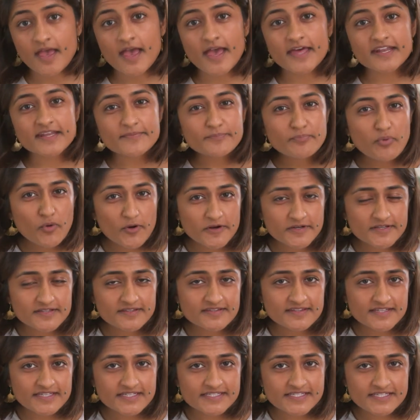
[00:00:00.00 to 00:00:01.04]
An
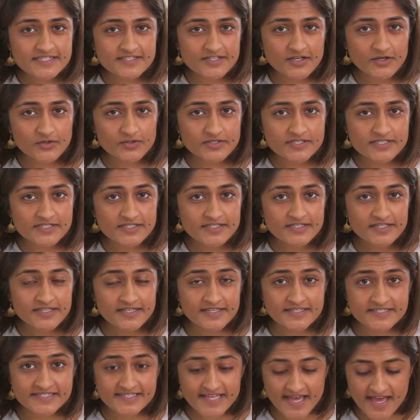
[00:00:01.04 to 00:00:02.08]
important thing to note
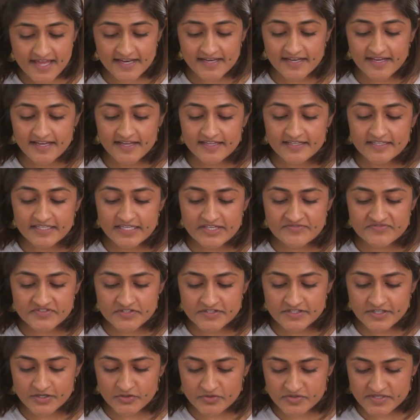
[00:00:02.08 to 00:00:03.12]
is that
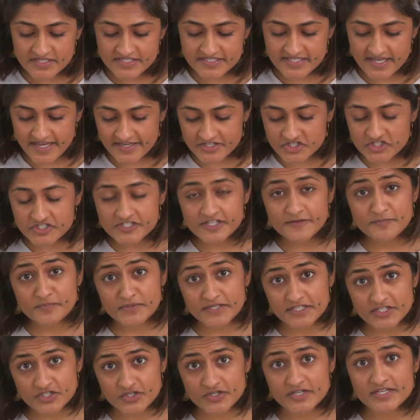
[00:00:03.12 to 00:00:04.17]
even though these edges
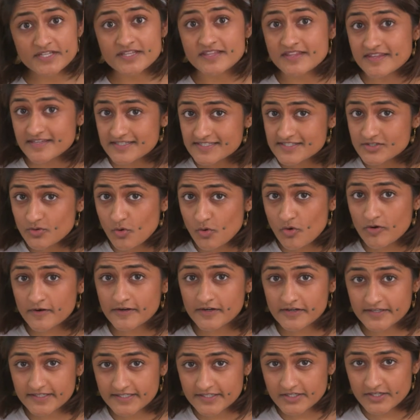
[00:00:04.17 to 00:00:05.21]
appear in this
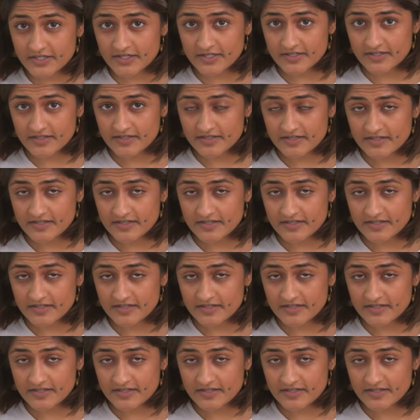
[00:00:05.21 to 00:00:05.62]
order here,